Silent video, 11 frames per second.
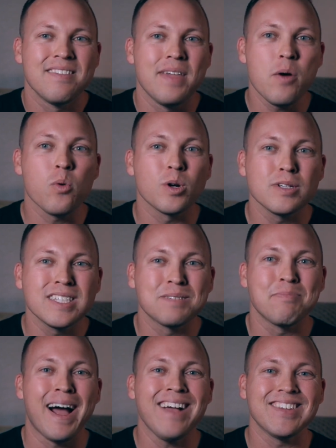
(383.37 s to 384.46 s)
They were
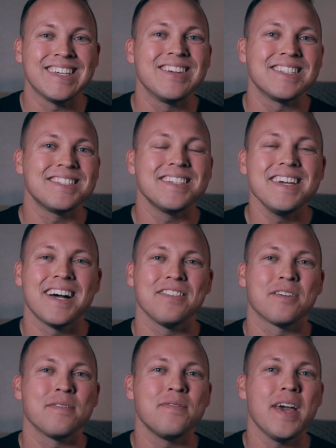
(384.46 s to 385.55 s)
smiling. You could see it
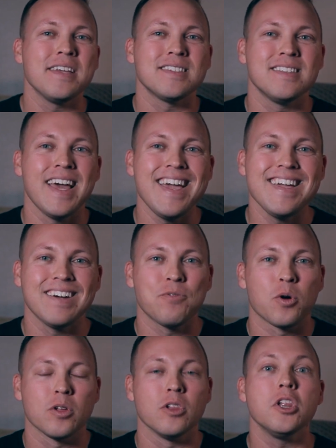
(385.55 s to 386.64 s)
on their face. They
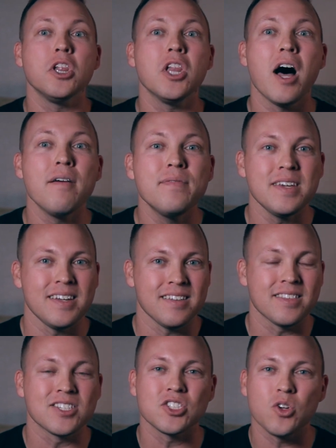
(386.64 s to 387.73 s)
were
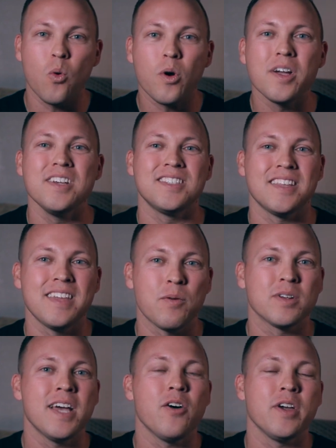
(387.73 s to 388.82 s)
loving the stories that they
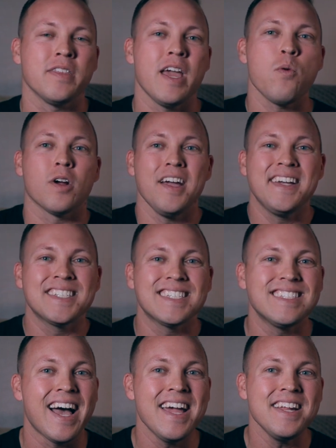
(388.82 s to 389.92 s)
were telling. They were
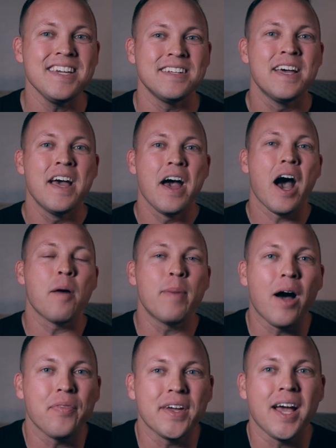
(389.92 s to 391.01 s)
excited
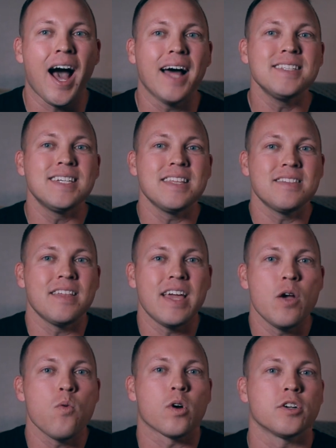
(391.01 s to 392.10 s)
about the content that
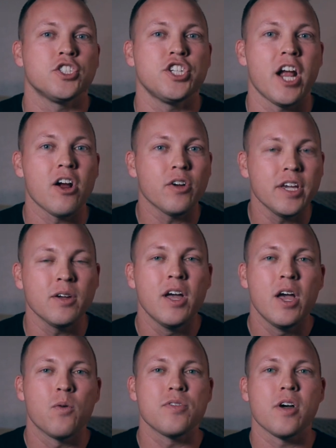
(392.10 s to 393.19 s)
they were sharing
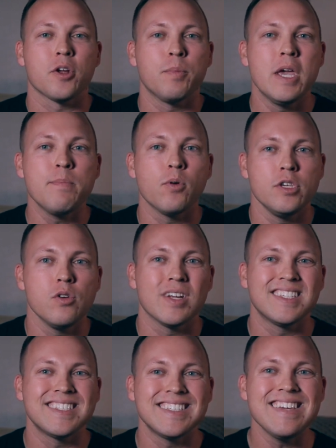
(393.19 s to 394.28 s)
with other people. You
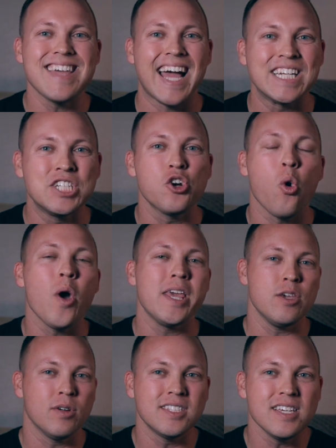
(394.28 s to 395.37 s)
could see that joy.
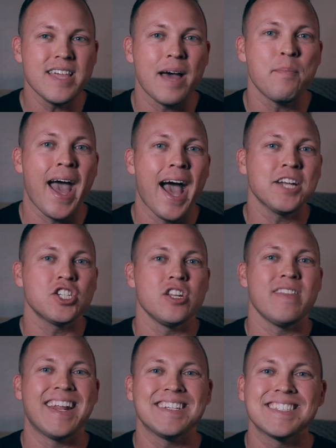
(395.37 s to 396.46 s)
You could see that passion
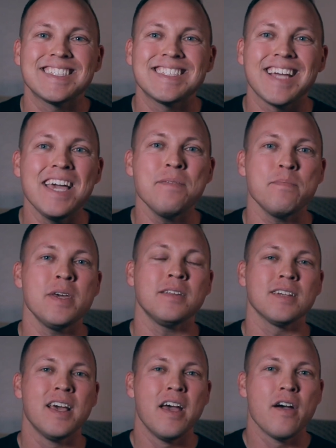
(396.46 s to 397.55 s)
and that
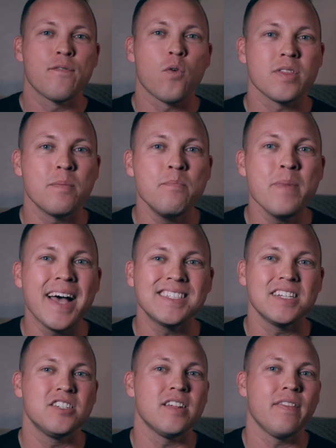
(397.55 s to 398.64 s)
excitement for the
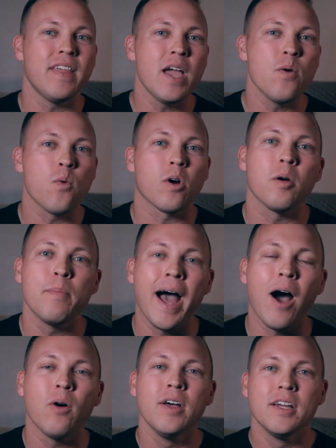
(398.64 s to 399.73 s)
message that they were
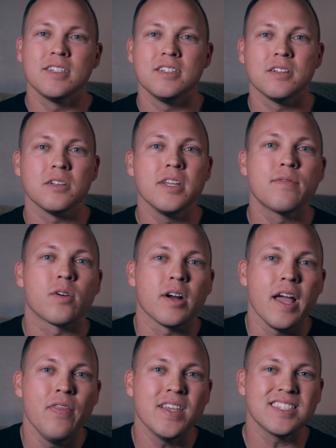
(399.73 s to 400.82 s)
about to deliver.
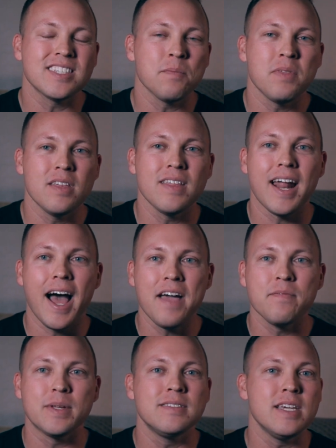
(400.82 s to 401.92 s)
And this is something that
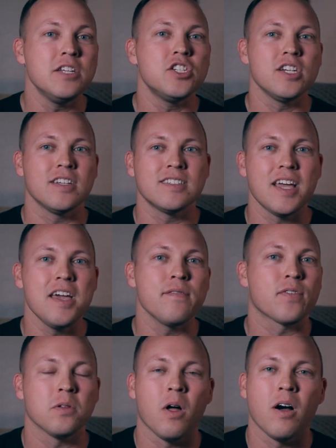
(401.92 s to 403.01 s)
I've been teaching and saying
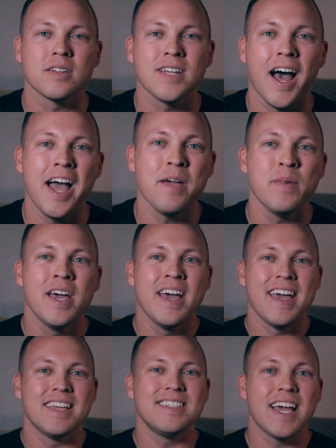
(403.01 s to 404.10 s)
for a long time,
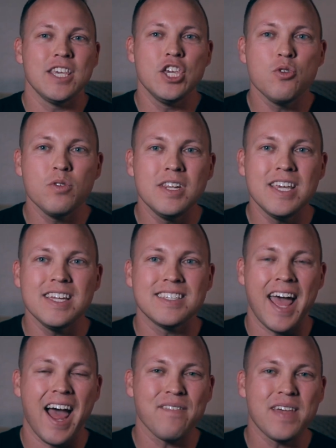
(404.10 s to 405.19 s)
is that you need
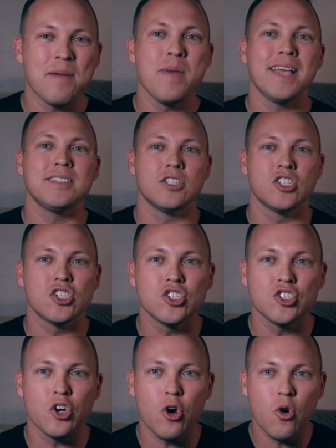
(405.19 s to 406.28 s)
to have that message
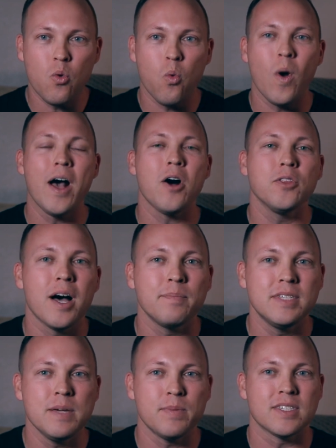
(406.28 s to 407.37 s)
so welled
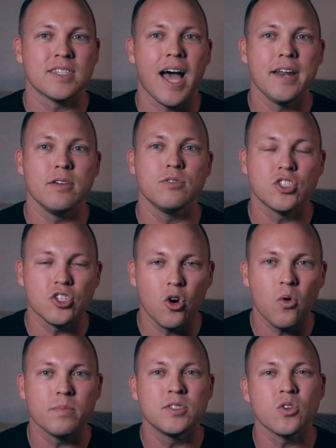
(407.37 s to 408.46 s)
up deep inside of you,
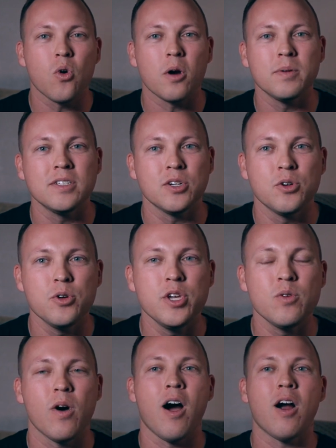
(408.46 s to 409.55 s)
so absorbed into who
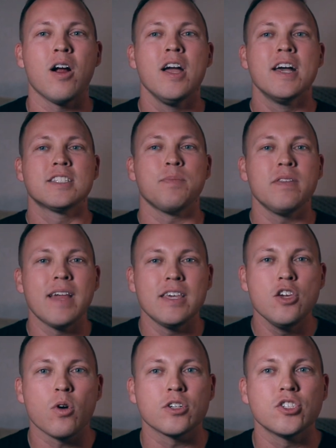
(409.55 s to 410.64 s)
you are, something that
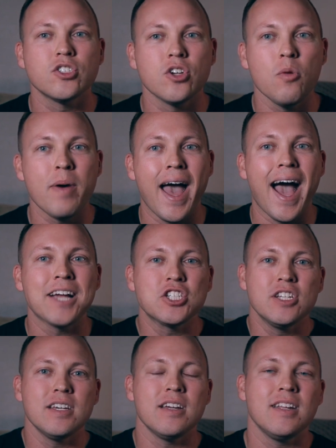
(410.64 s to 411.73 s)
you are so
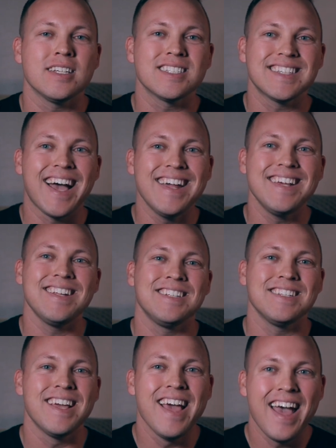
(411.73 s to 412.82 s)
passionate and
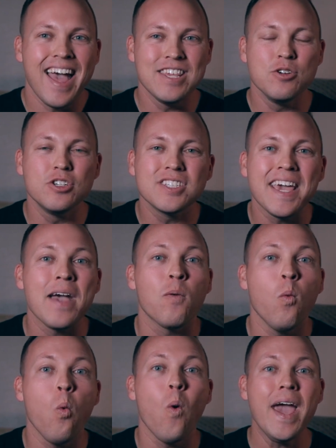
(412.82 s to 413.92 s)
excited and you just
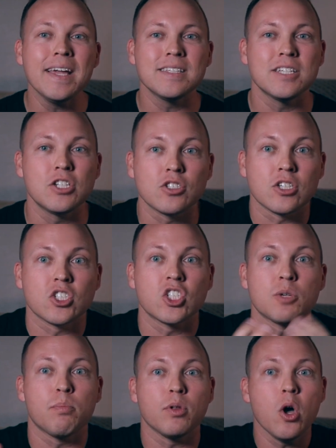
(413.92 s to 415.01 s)
can't wait to just
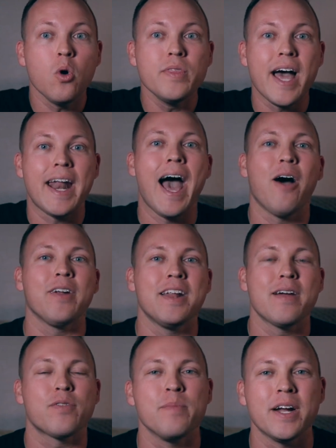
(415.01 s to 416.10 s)
explode that out at
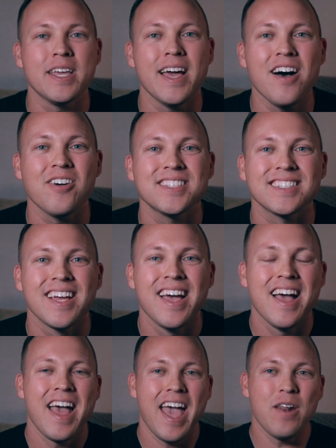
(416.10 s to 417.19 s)
everybody else.
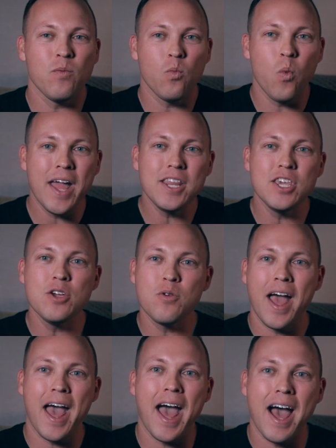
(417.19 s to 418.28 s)
And when you
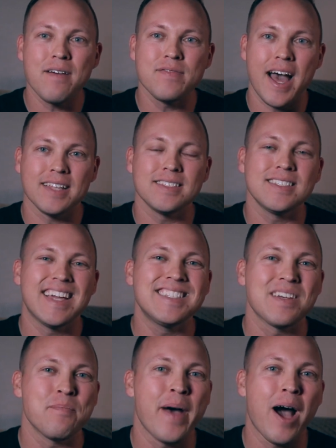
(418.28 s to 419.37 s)
have that
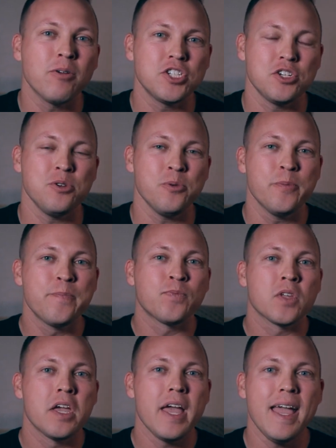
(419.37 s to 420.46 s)
sense about you,
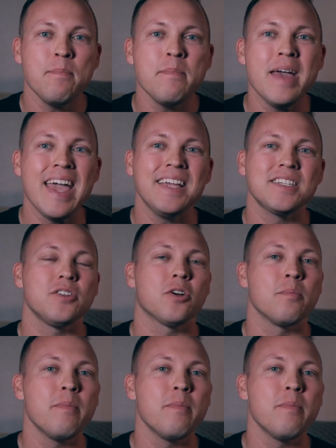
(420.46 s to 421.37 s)
it makes your